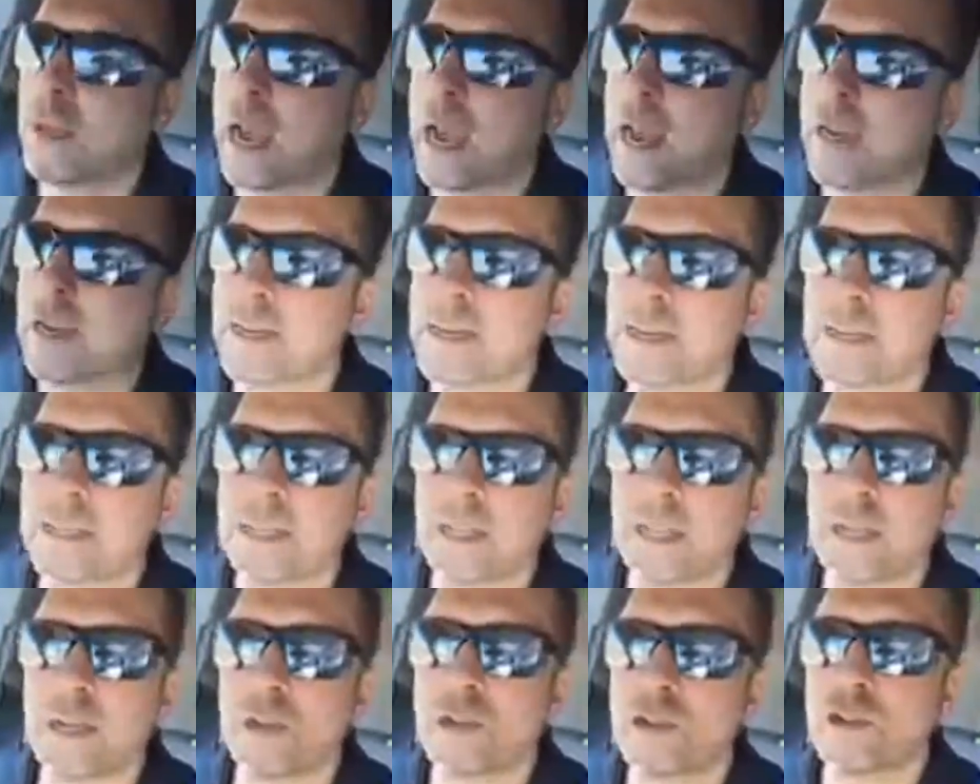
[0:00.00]
How did this
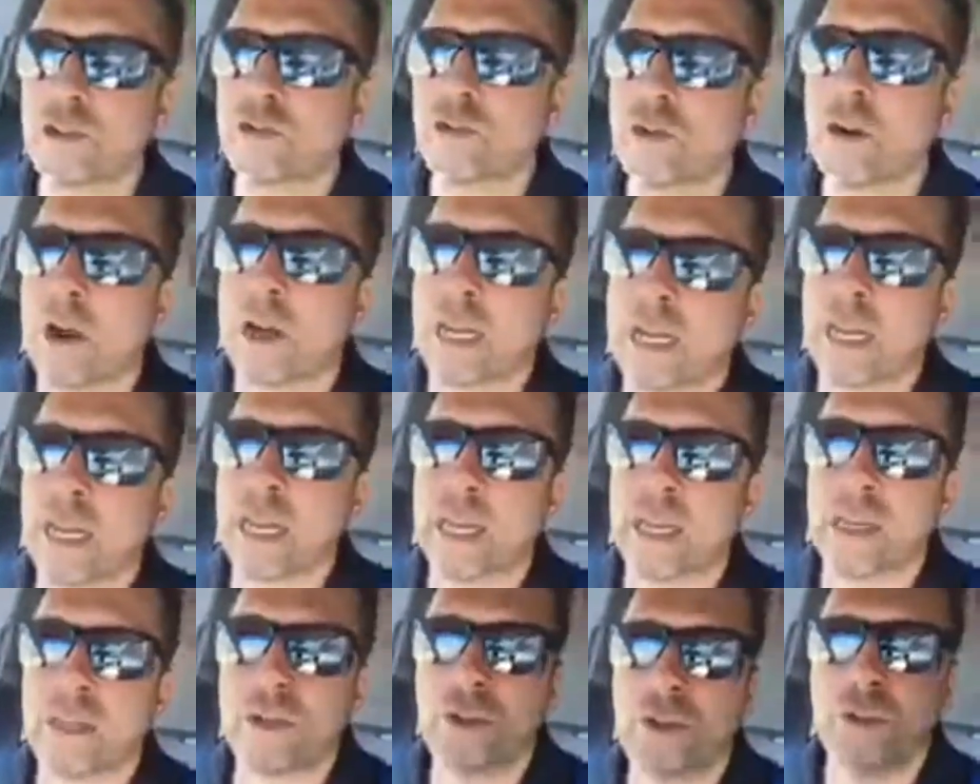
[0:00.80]
little scrawny
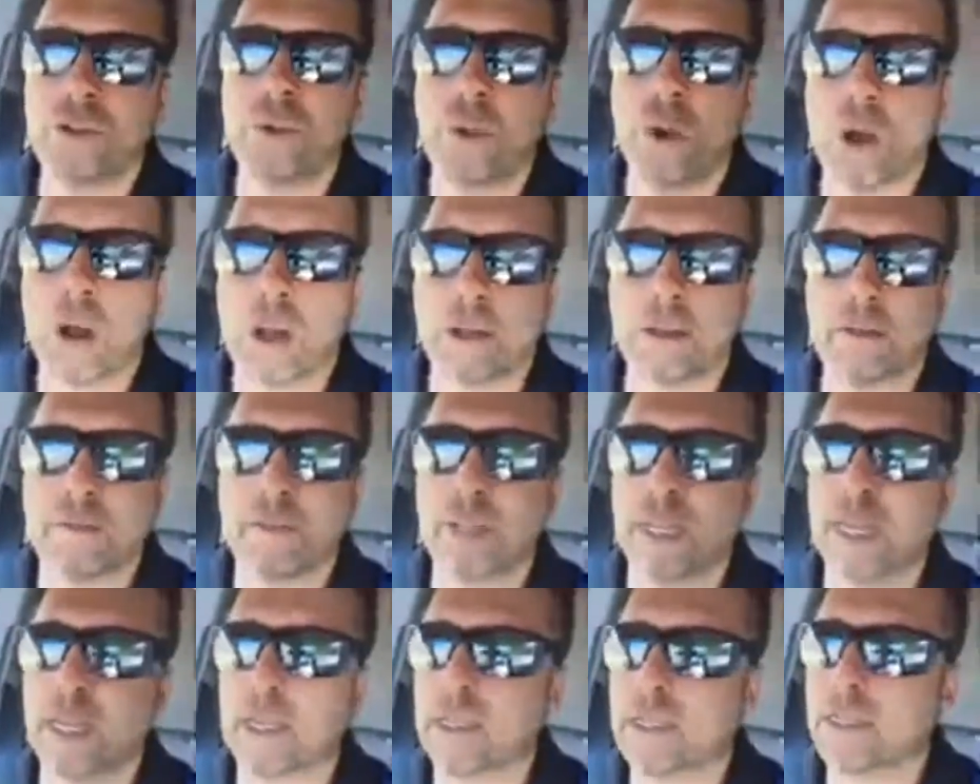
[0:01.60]
kid do all
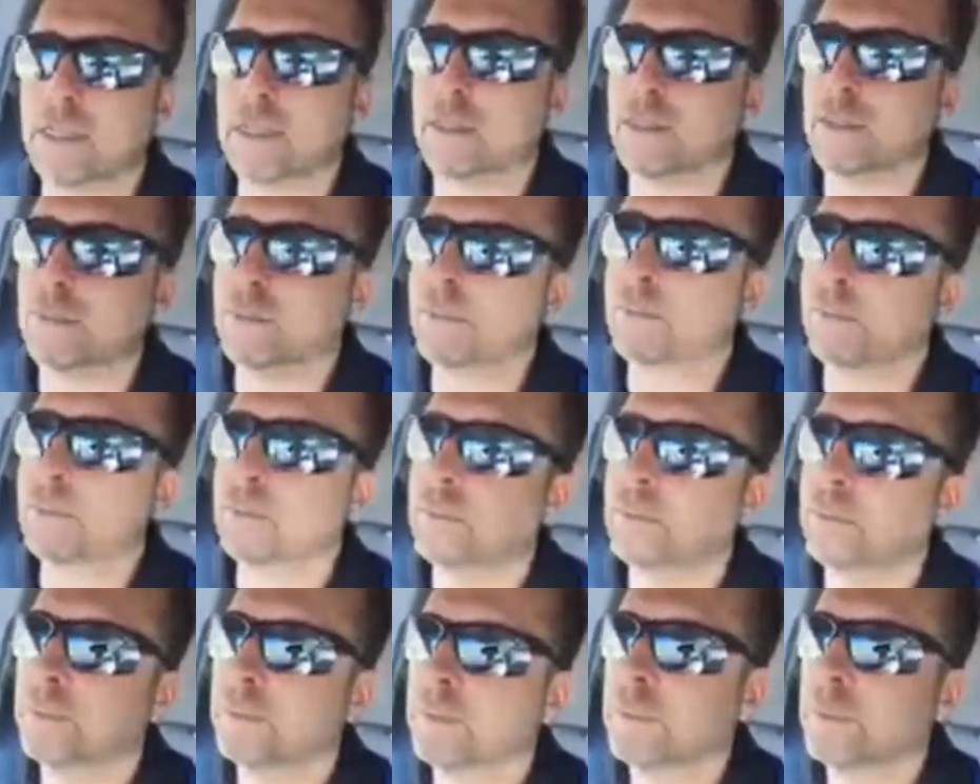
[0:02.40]
of this?
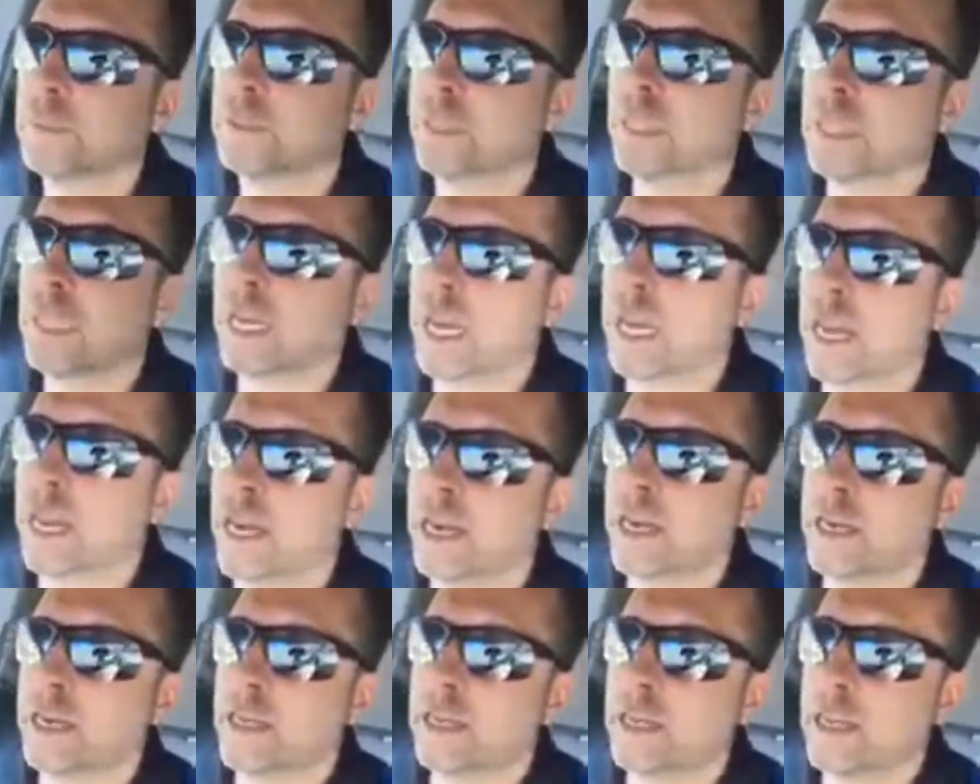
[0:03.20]

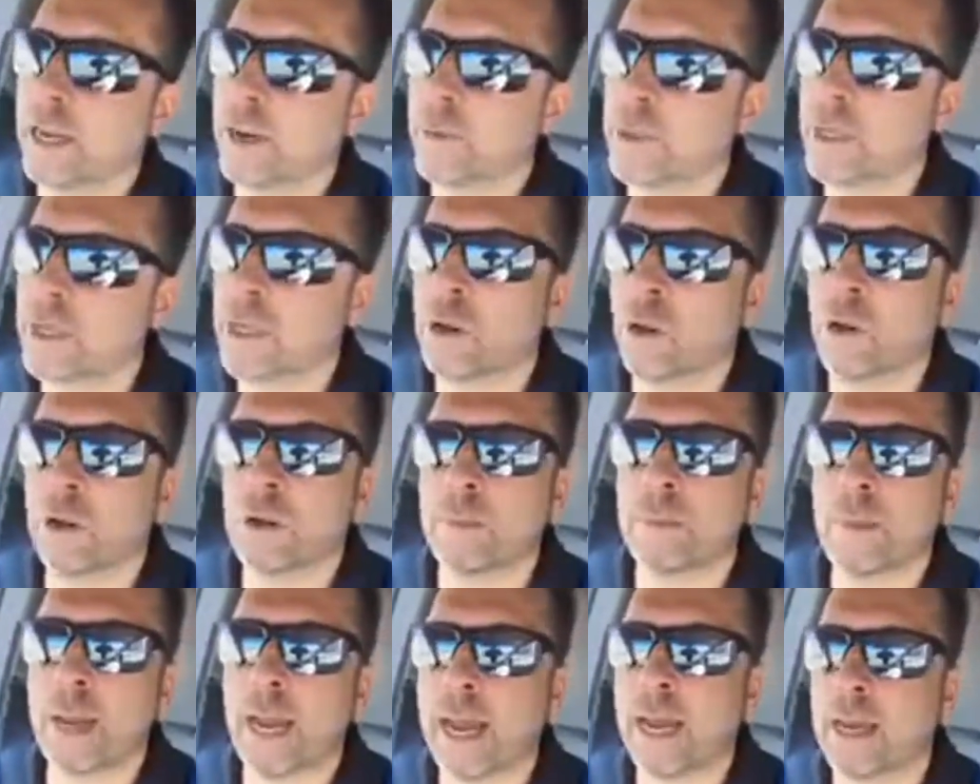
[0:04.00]
And there was an
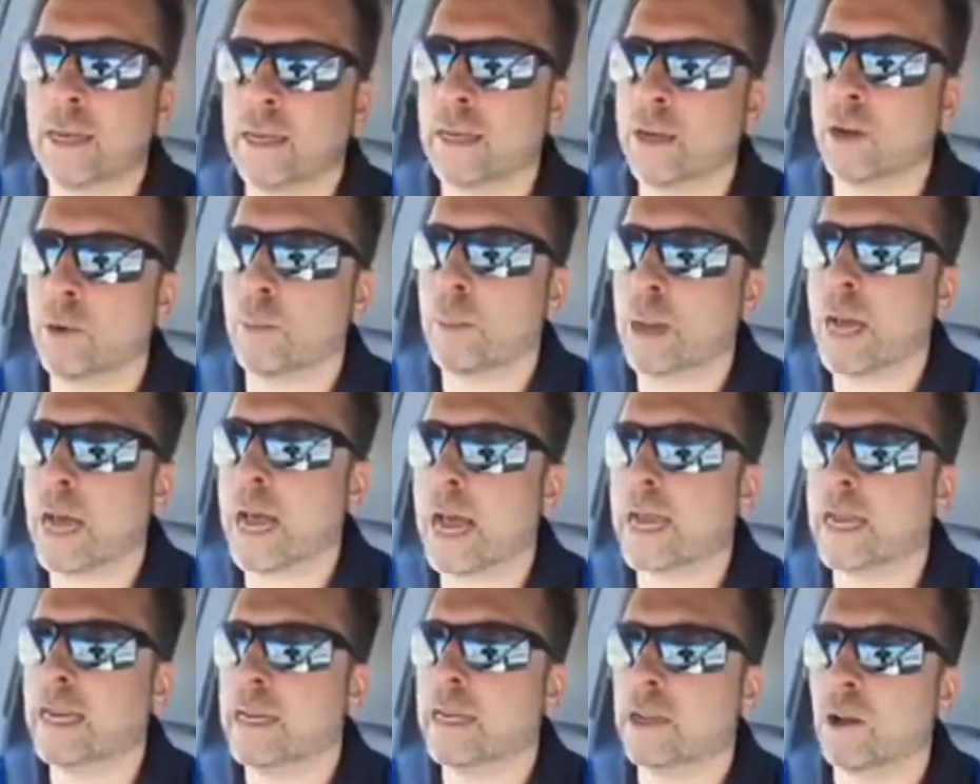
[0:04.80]
old man
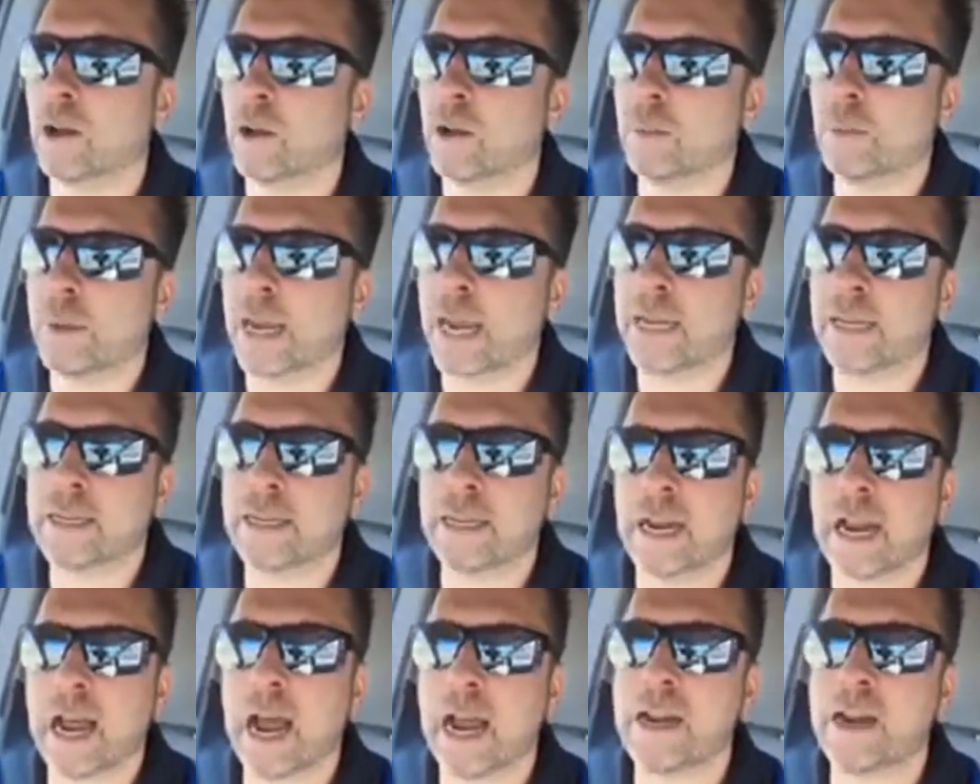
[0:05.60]
nearby, and the old man
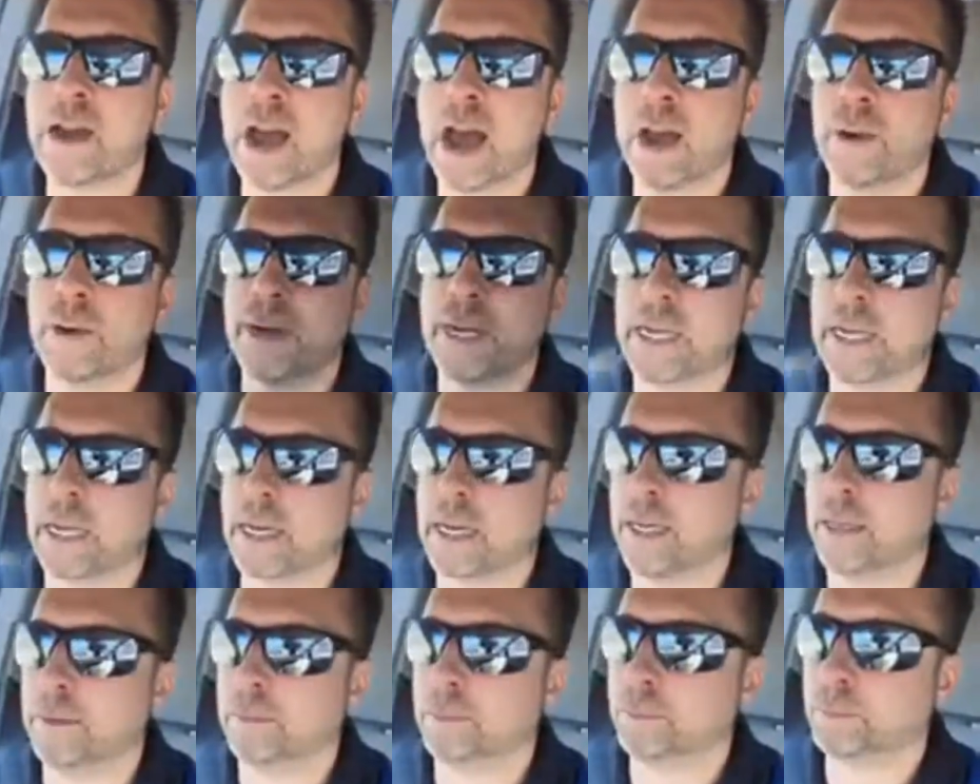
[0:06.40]
said, I know how he
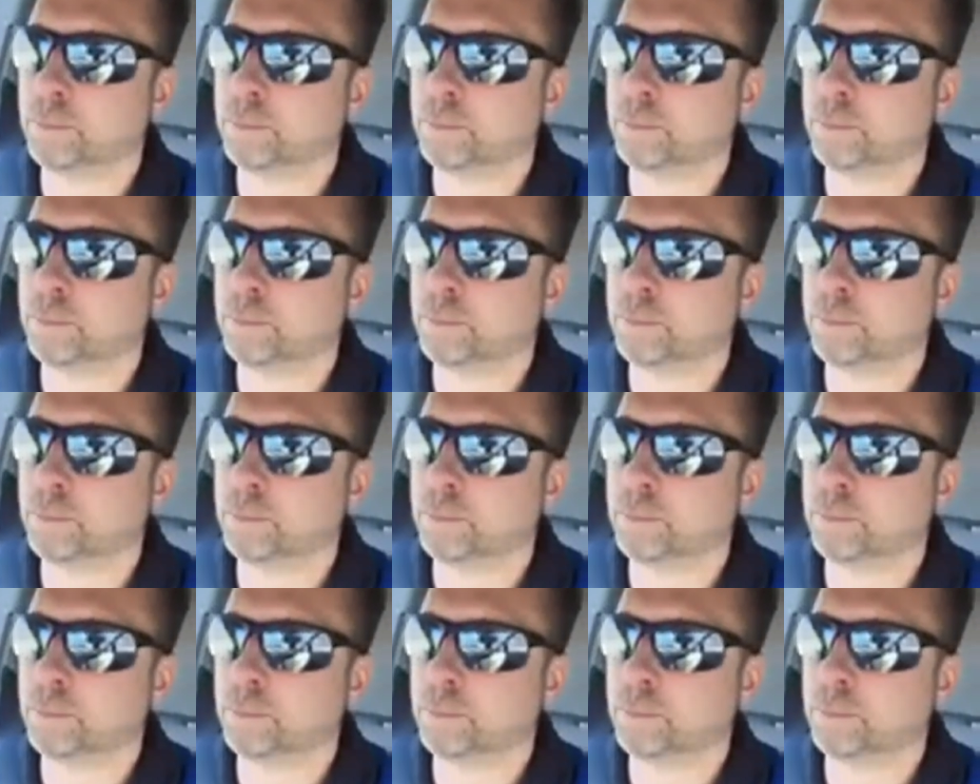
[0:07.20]
did it.